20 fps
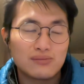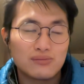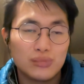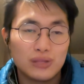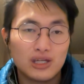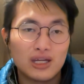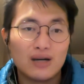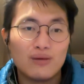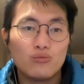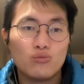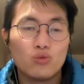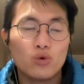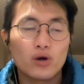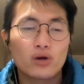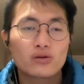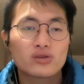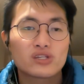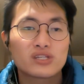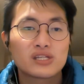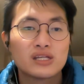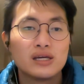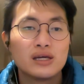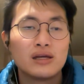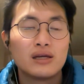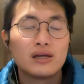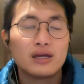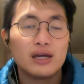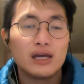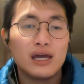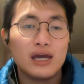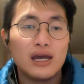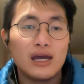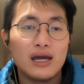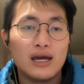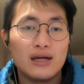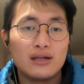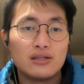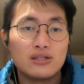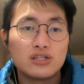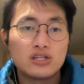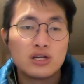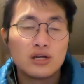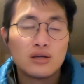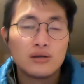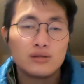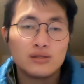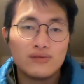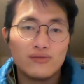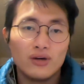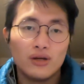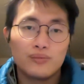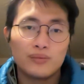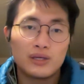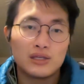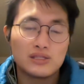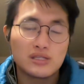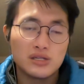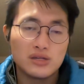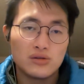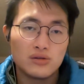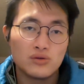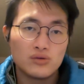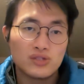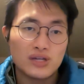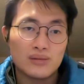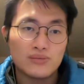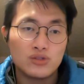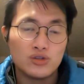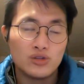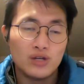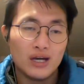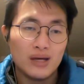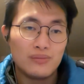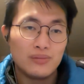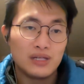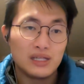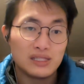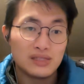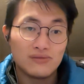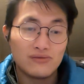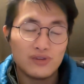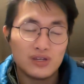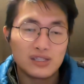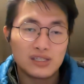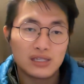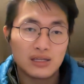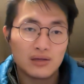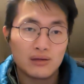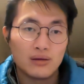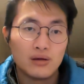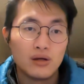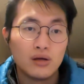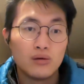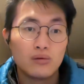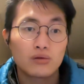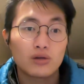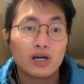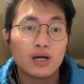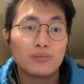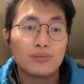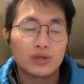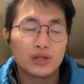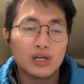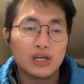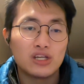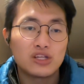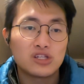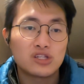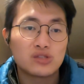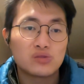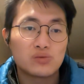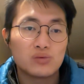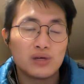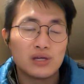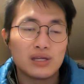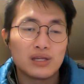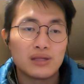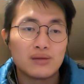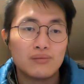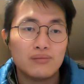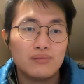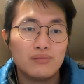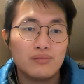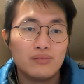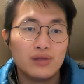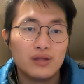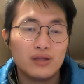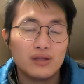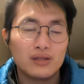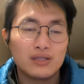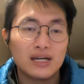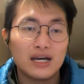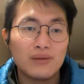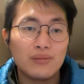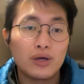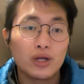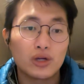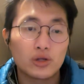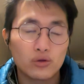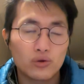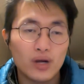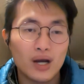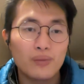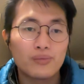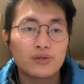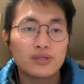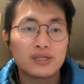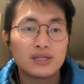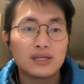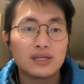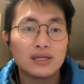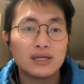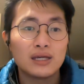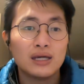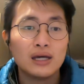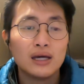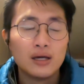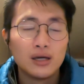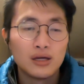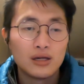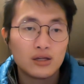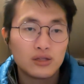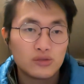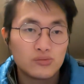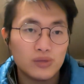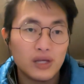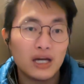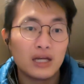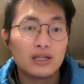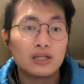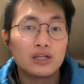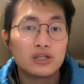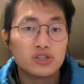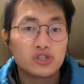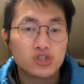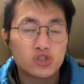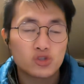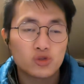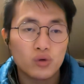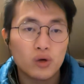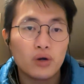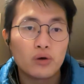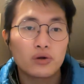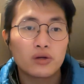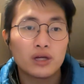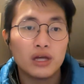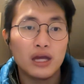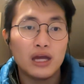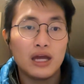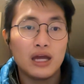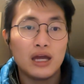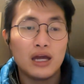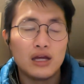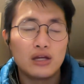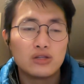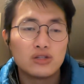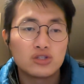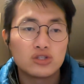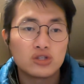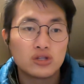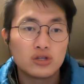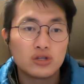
become worse and developing into type 2 diabetes and facing complications with diabetic neuropathy, blindness, stroke, and